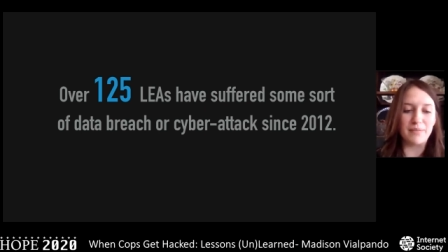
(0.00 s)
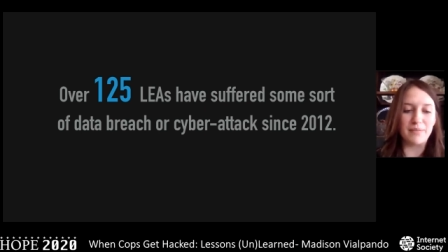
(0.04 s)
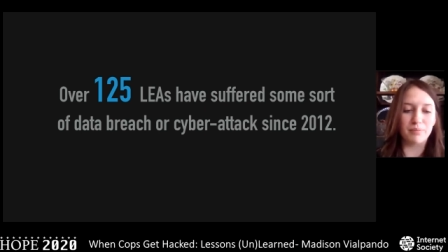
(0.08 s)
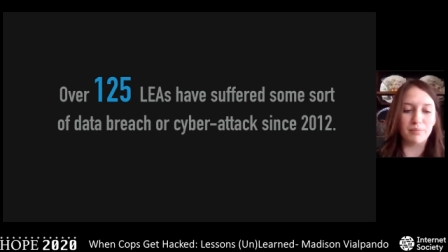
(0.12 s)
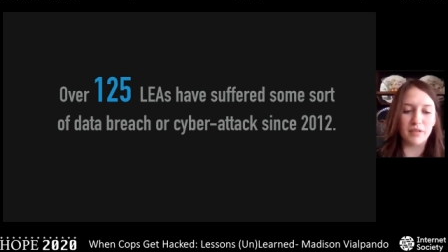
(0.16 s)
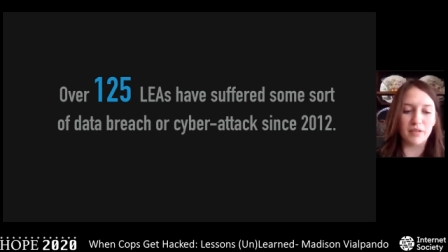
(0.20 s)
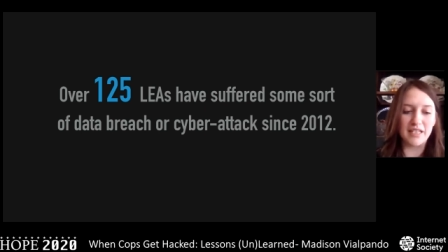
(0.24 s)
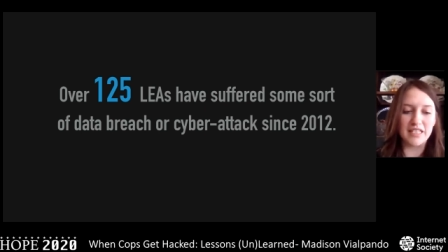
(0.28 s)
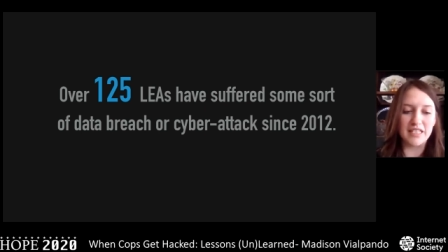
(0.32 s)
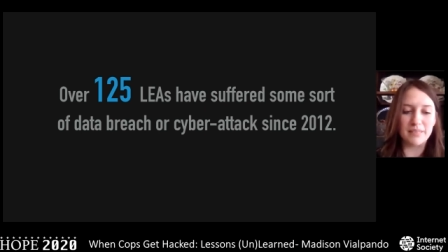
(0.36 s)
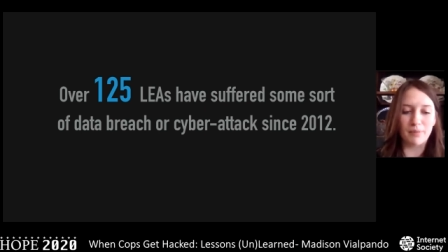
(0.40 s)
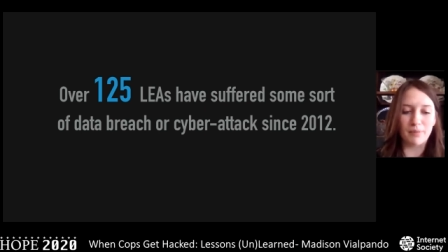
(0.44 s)

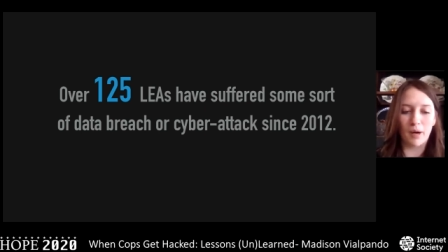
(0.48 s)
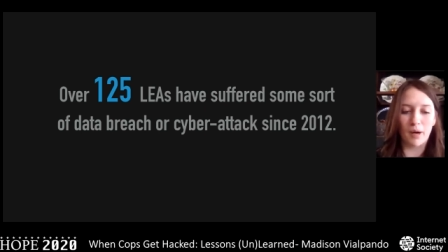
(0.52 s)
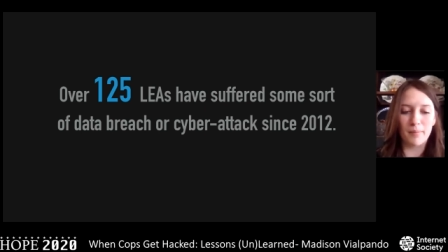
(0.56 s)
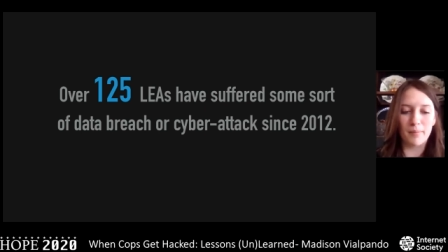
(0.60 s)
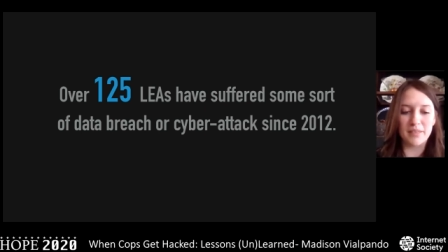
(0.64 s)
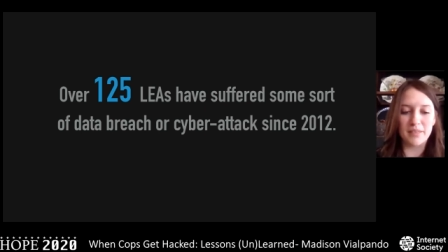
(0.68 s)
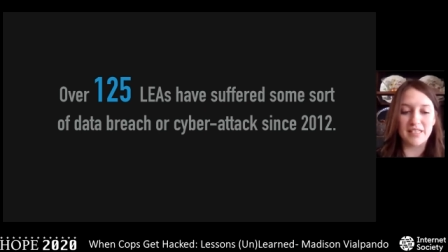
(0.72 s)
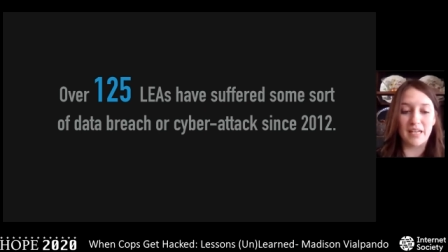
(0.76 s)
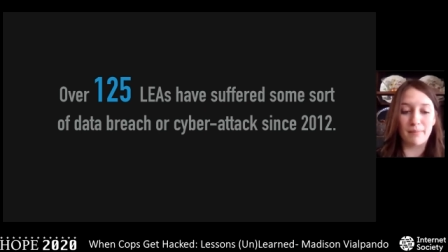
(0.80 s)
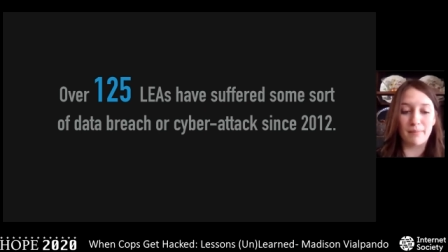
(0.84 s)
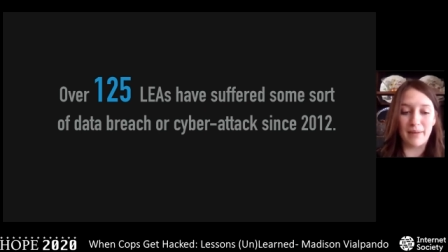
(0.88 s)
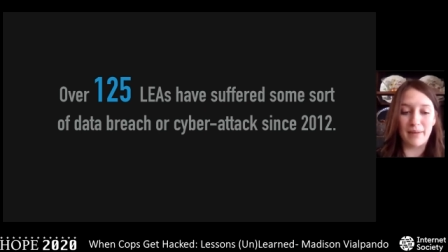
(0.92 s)
police
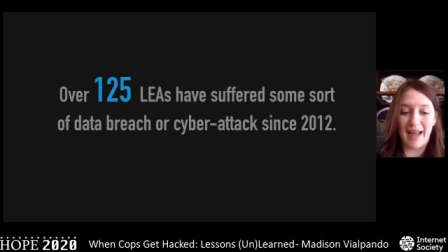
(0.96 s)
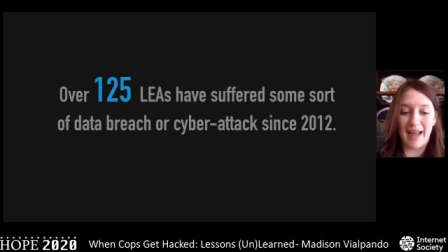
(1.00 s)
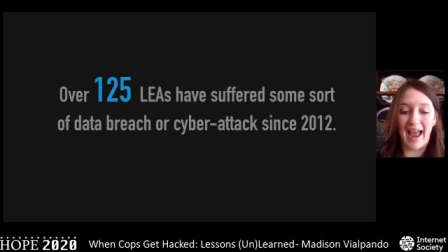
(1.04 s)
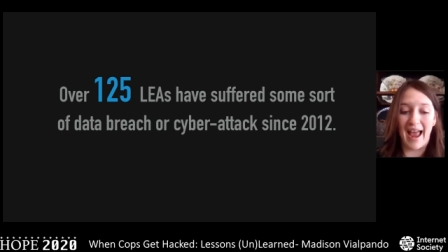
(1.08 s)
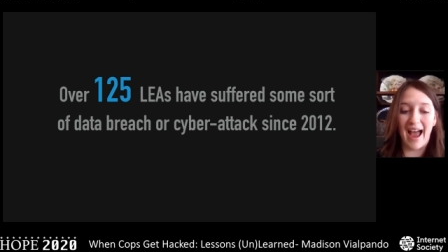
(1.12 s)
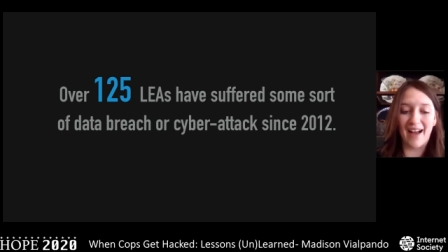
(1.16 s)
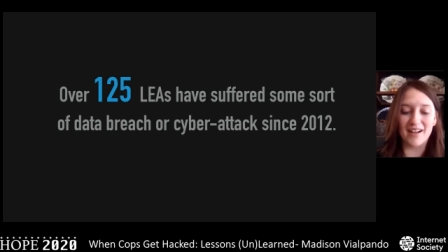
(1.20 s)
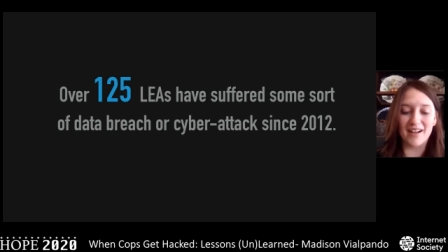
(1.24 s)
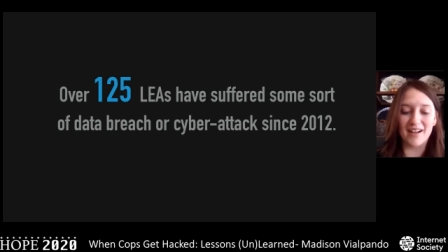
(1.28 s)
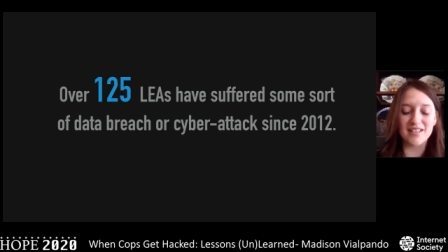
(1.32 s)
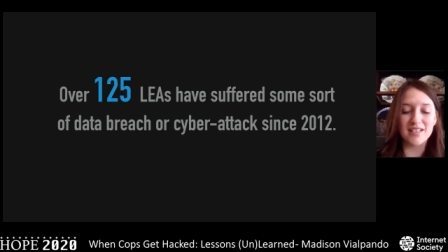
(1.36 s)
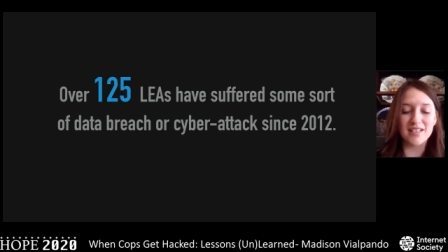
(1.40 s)
departments had been
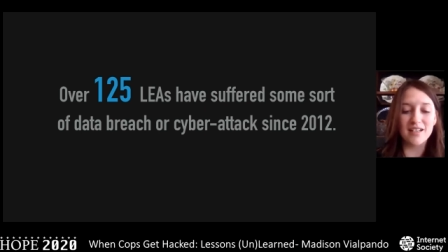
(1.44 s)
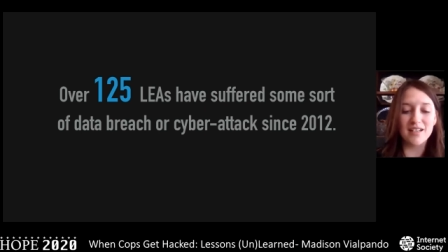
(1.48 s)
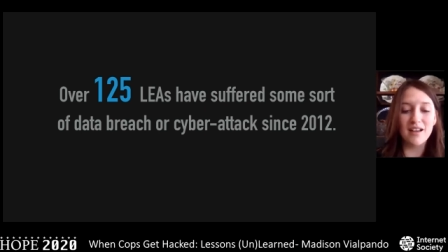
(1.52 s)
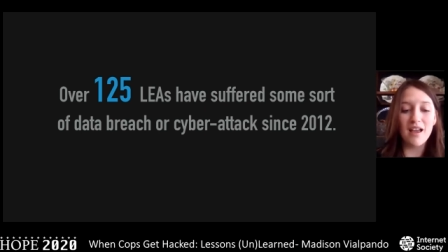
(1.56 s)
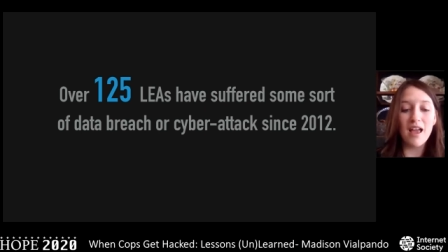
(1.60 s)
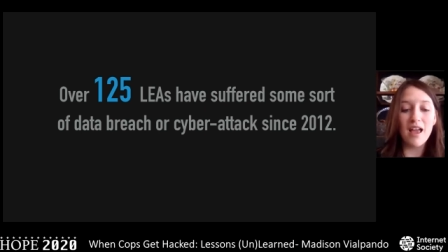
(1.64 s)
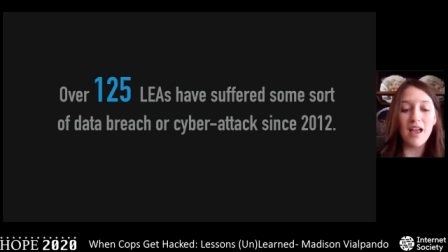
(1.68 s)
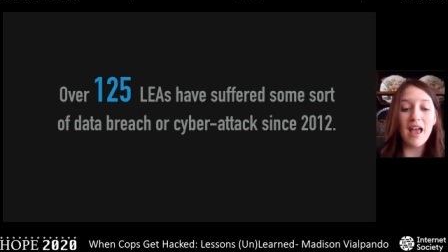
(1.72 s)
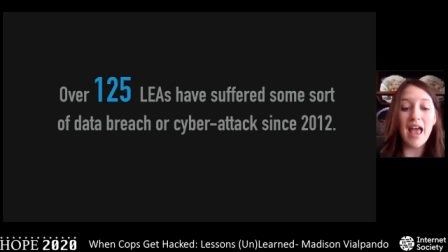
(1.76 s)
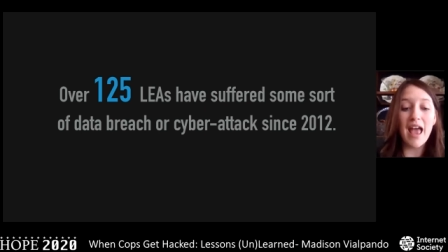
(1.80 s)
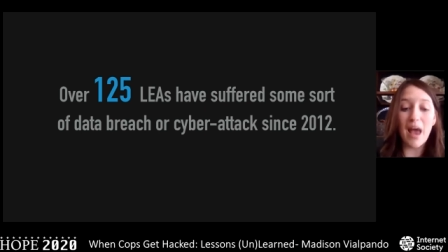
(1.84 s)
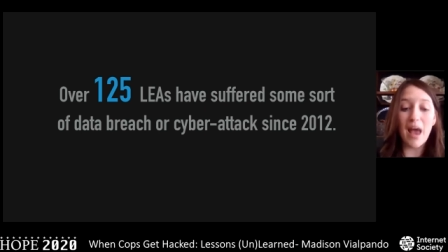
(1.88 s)
hacked.
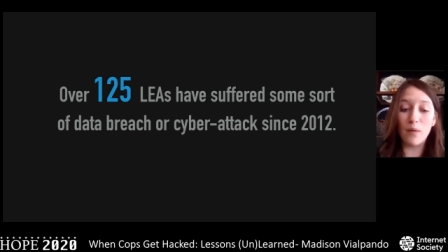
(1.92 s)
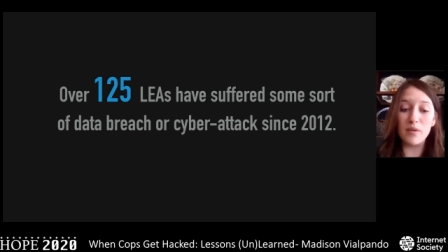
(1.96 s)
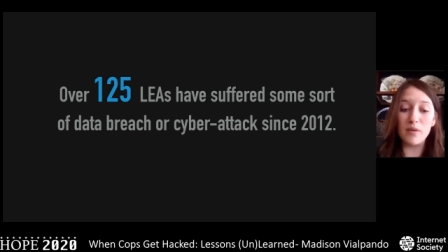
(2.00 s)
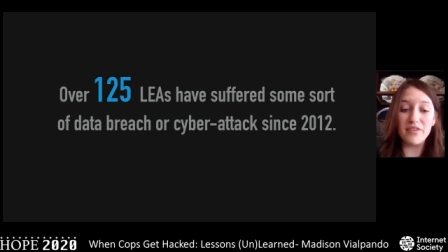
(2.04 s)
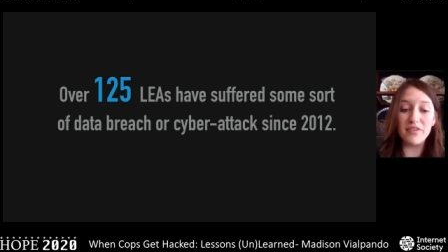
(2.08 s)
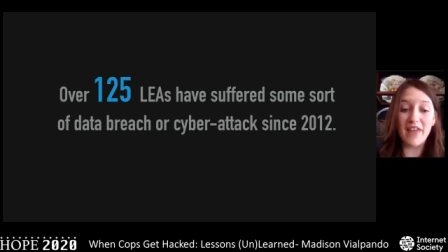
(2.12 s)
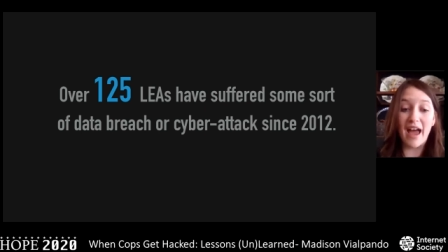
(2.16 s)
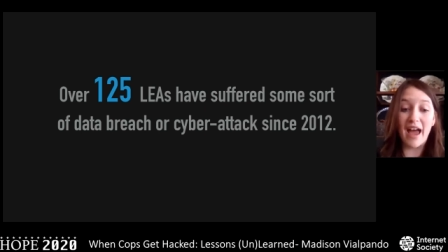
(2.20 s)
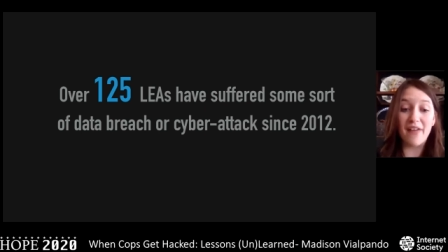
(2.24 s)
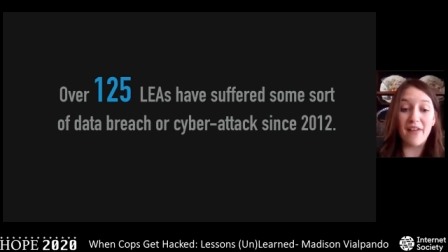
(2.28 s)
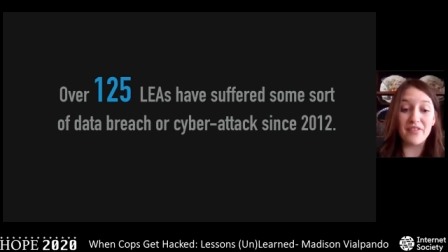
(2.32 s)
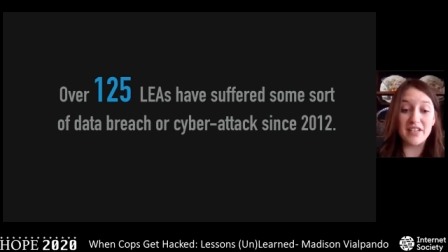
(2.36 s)
And with
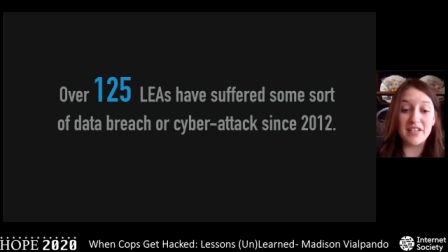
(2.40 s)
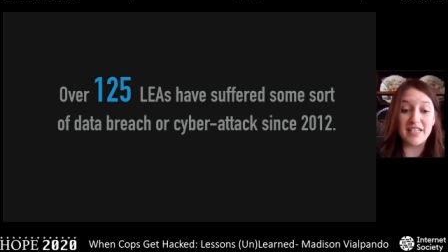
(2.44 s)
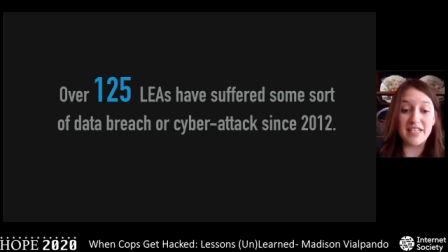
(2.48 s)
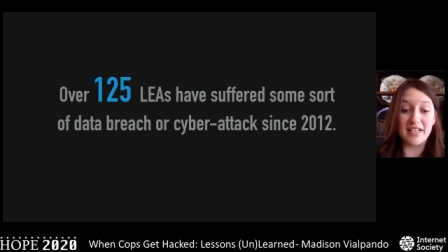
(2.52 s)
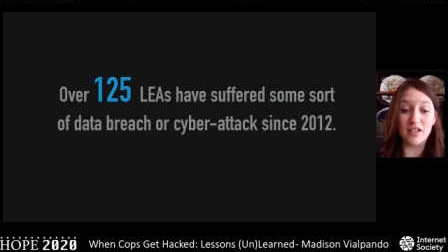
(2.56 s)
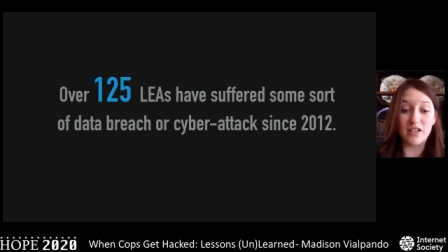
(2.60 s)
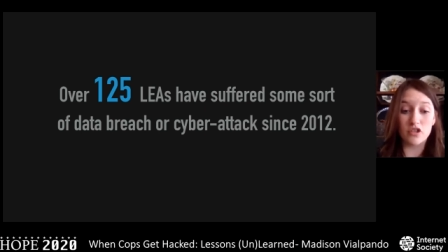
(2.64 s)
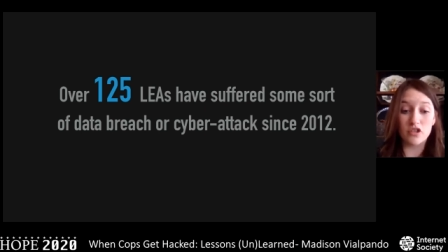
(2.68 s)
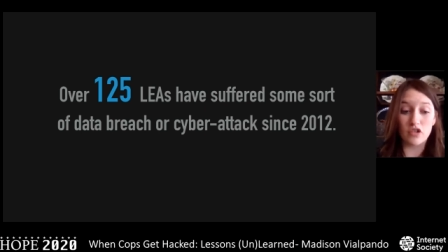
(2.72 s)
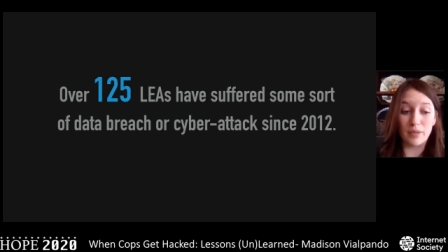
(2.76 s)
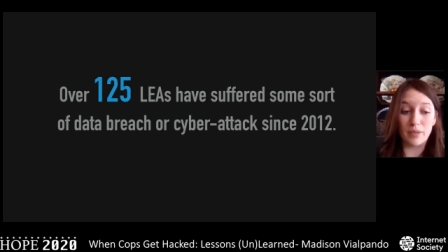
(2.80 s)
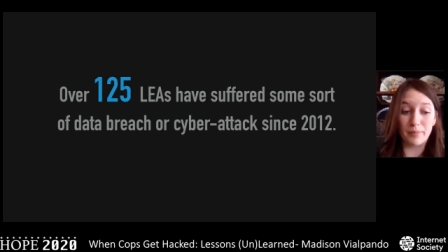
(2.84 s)
that, the data
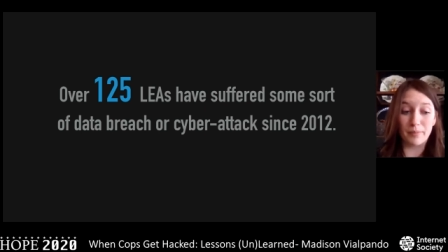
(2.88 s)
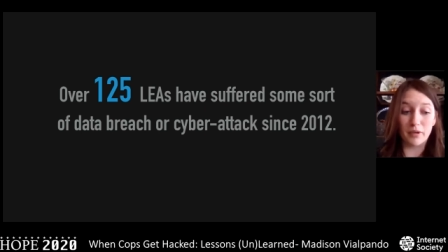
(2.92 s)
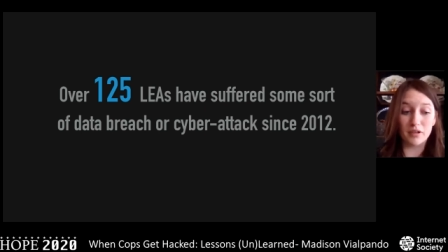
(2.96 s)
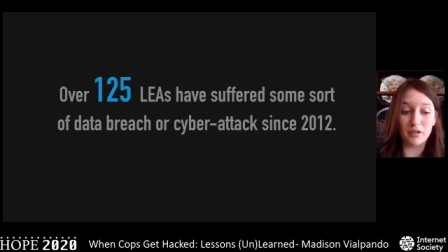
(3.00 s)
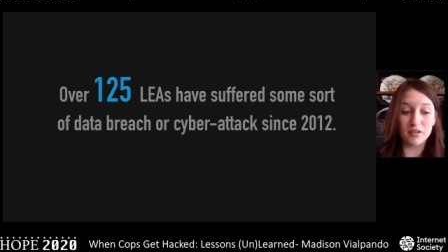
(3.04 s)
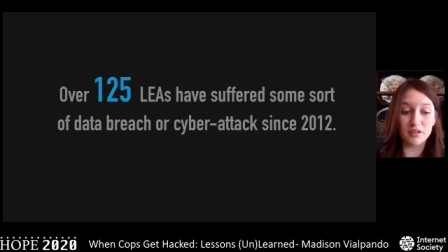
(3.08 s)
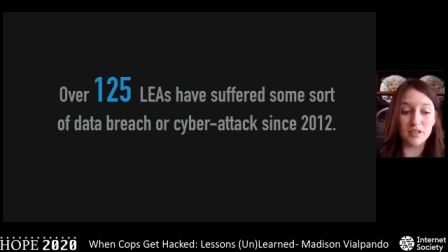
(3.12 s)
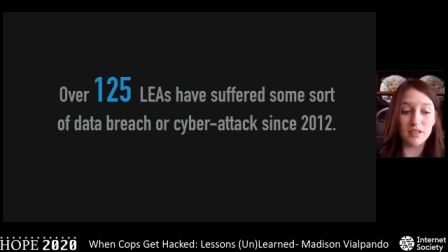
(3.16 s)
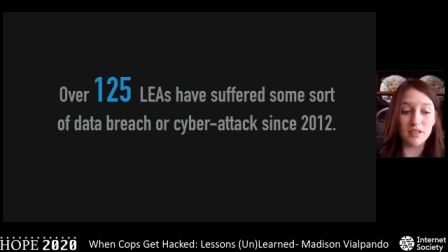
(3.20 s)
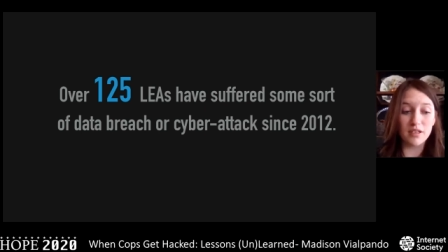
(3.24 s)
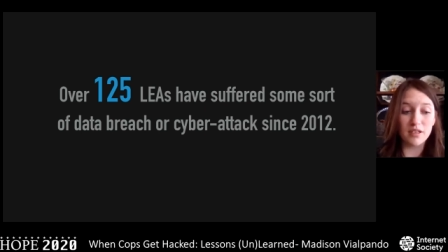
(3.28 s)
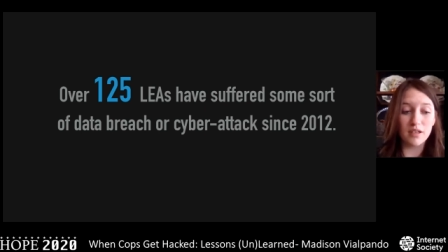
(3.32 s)

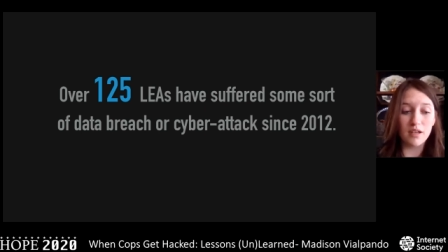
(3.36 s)
tripled.